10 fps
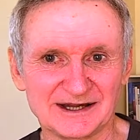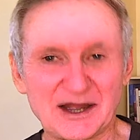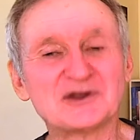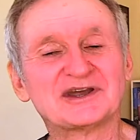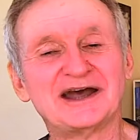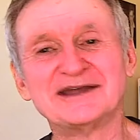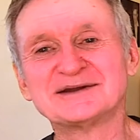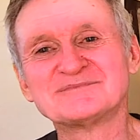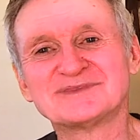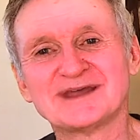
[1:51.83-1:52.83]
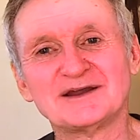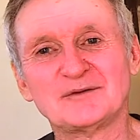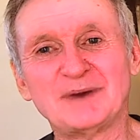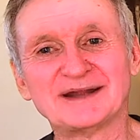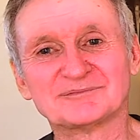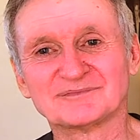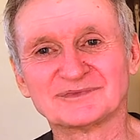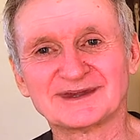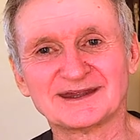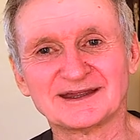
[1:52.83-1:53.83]
Okay, but
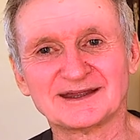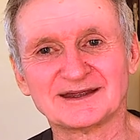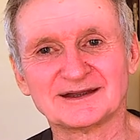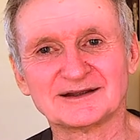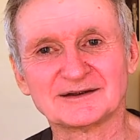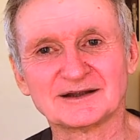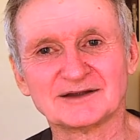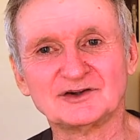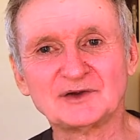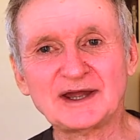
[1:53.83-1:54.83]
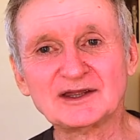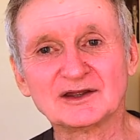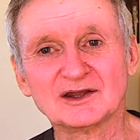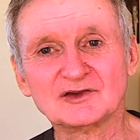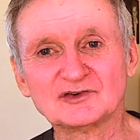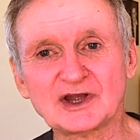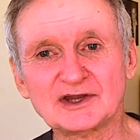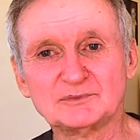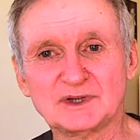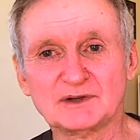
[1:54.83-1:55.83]
Today it's going
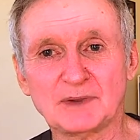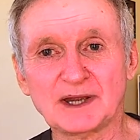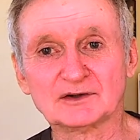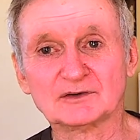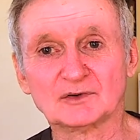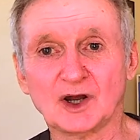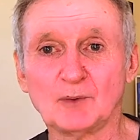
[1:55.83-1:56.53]
to be about a